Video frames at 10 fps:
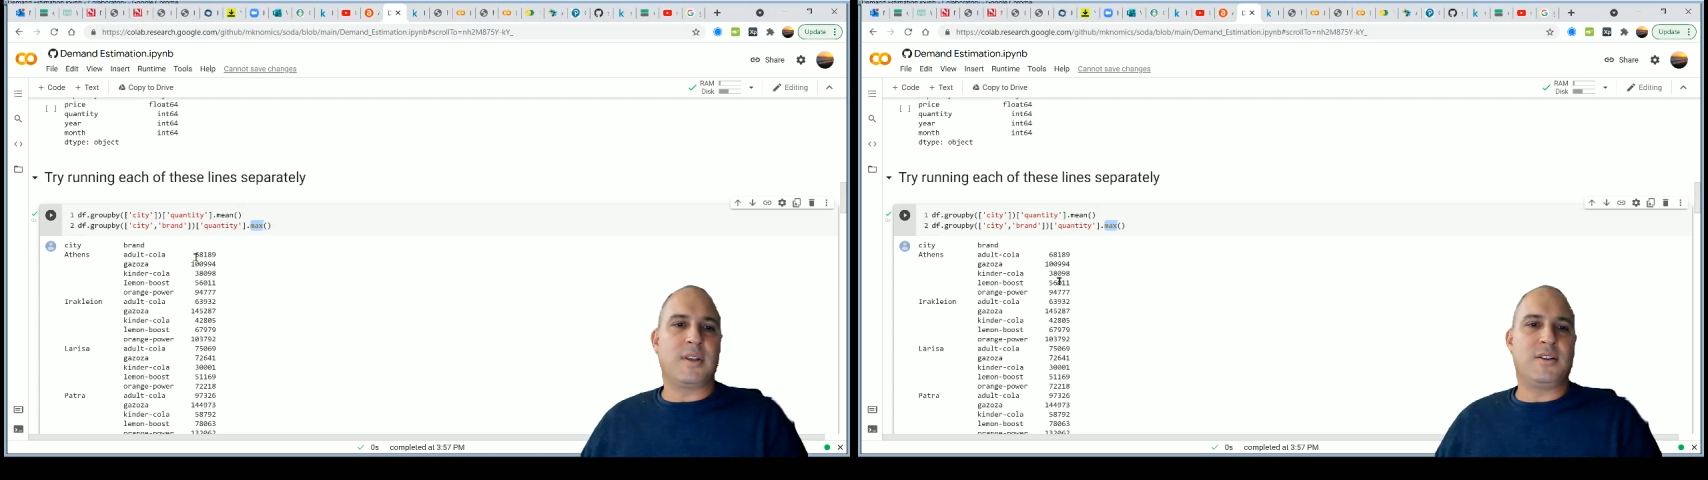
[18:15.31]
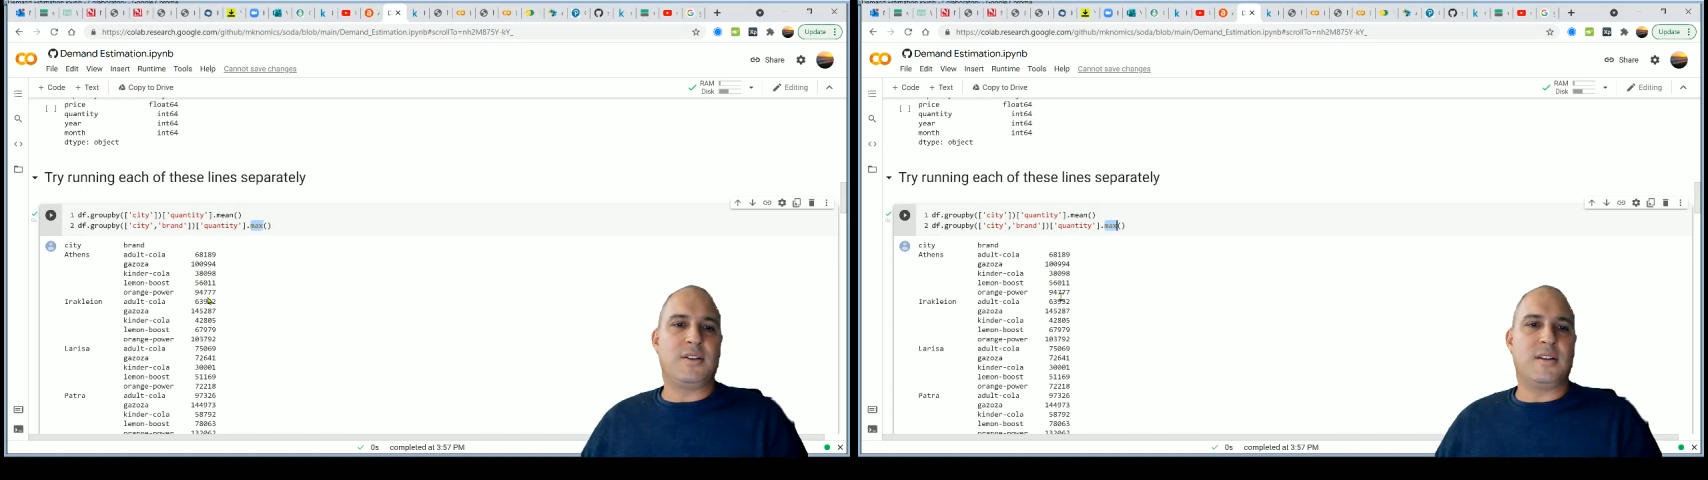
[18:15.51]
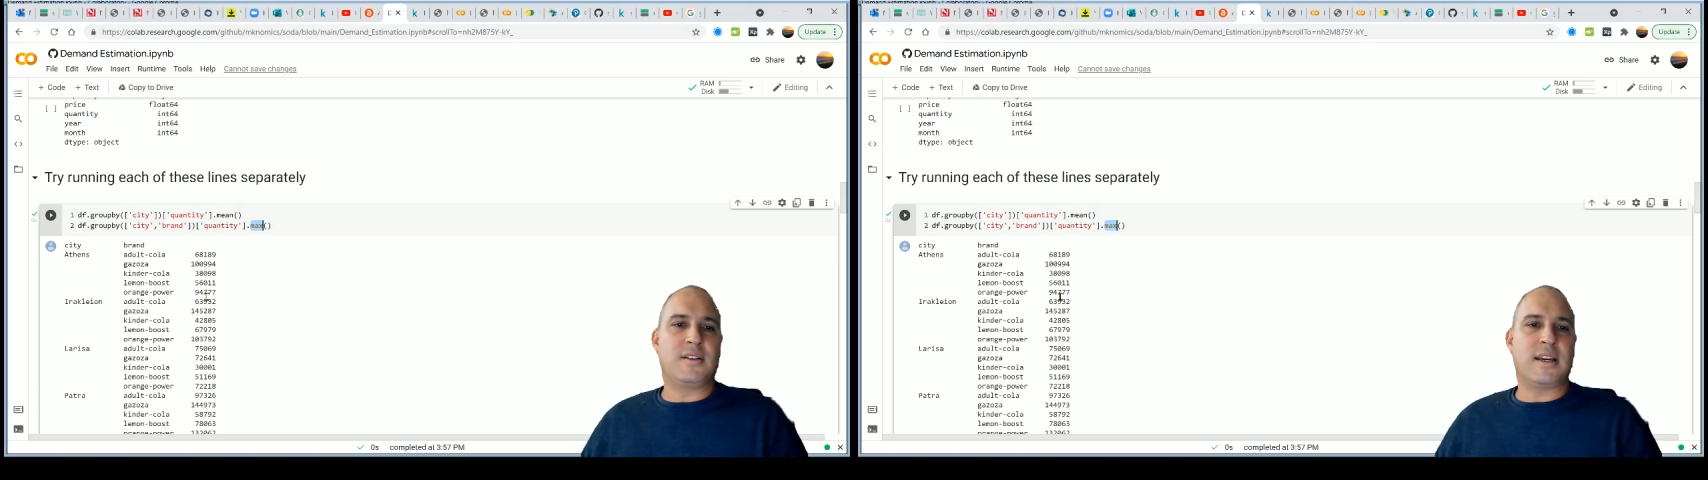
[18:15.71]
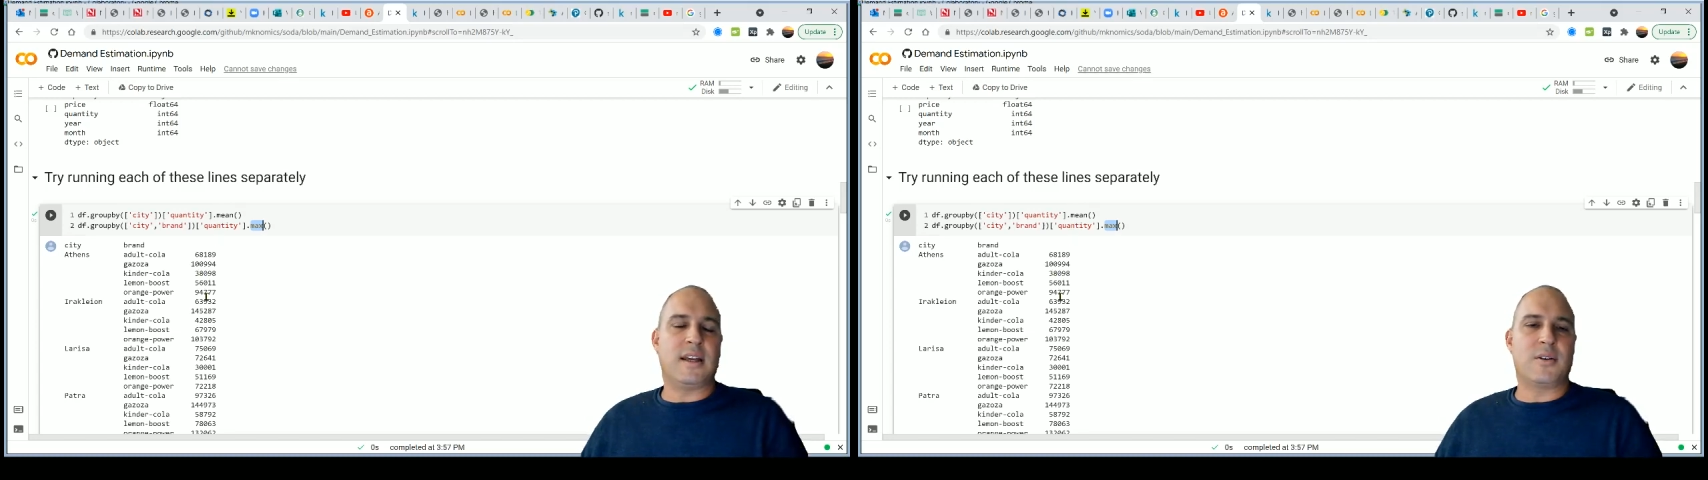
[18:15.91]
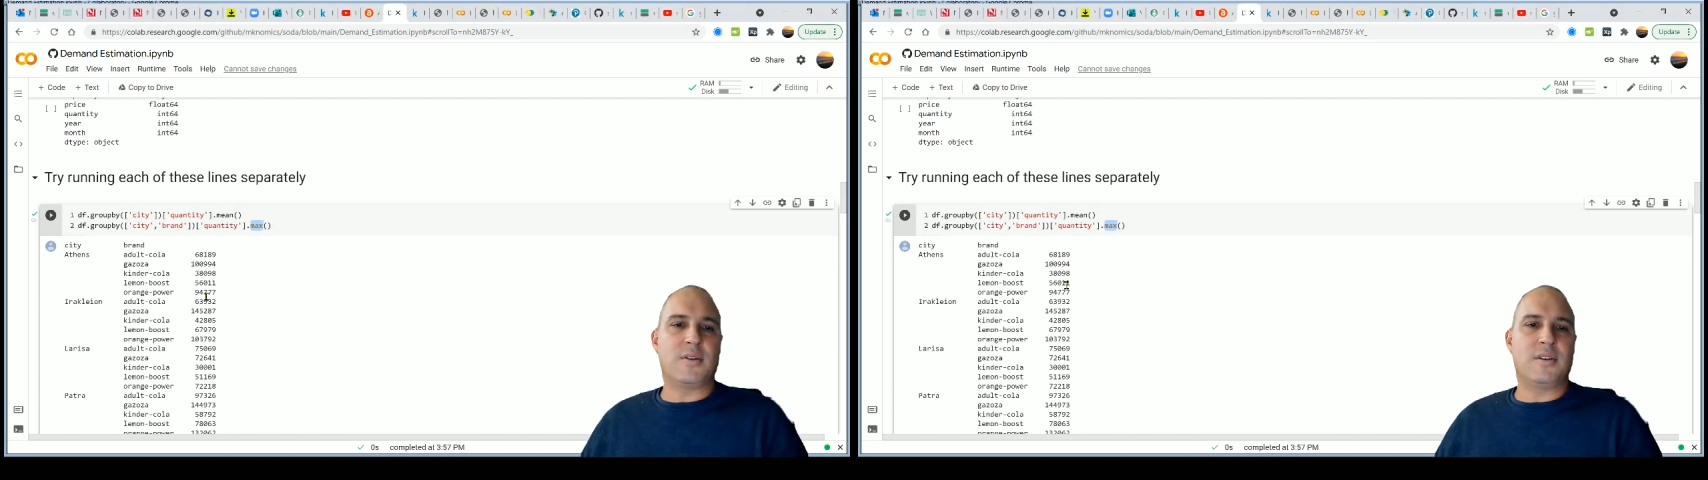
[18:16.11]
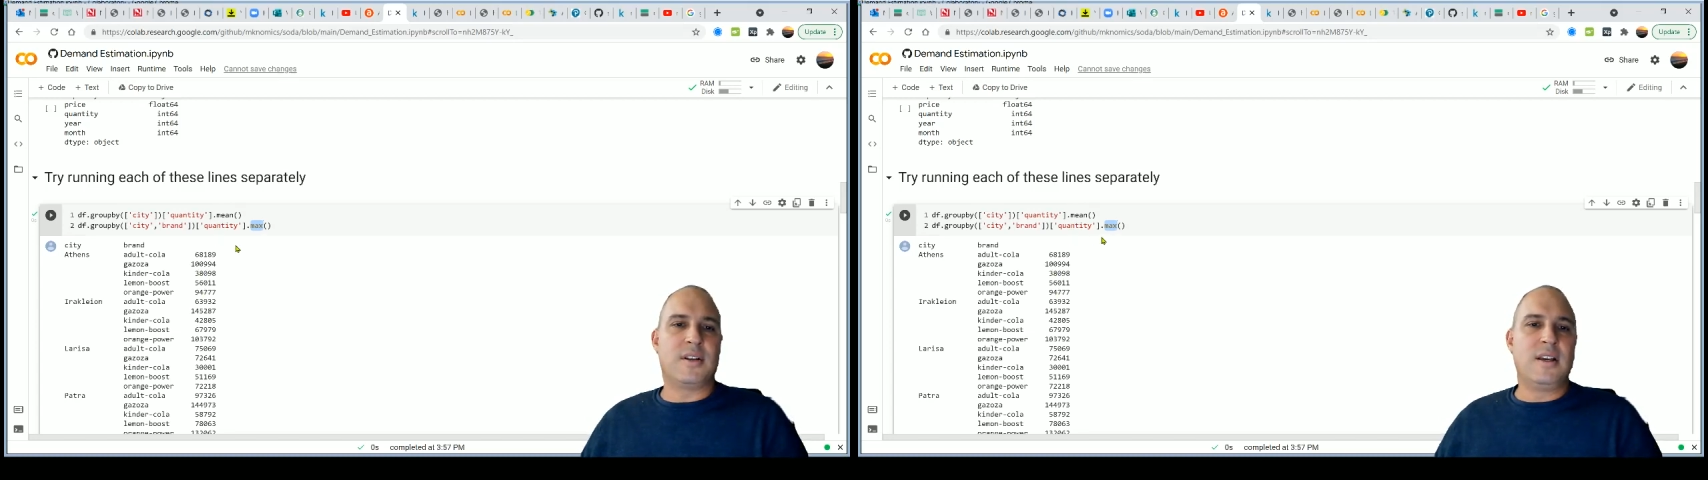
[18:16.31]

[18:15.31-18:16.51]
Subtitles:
each of these categories.